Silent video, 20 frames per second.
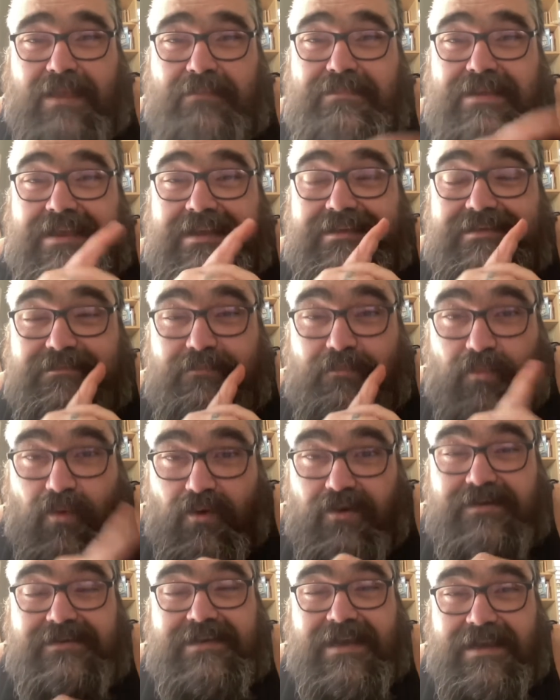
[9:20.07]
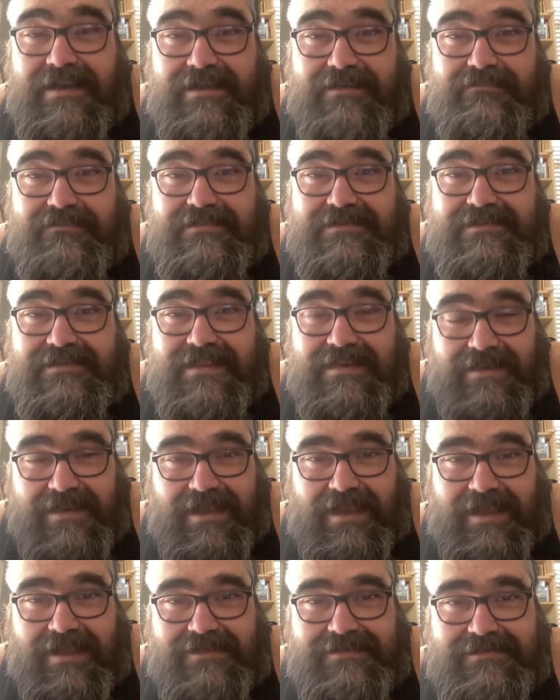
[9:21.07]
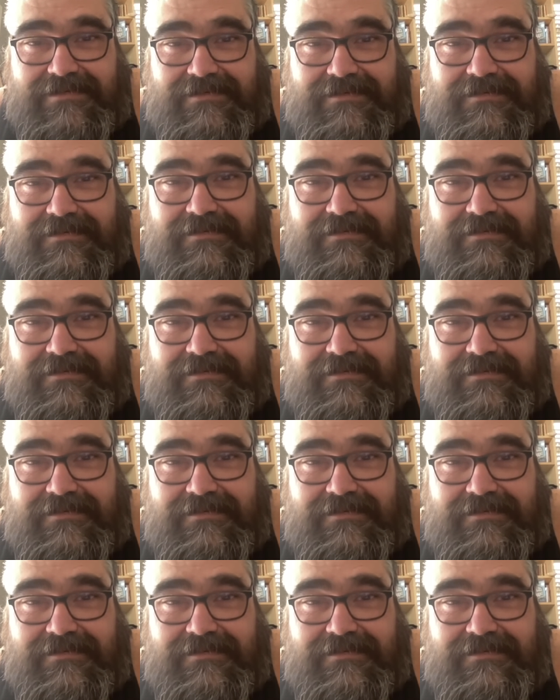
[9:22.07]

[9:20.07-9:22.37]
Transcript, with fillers: Because more times than not,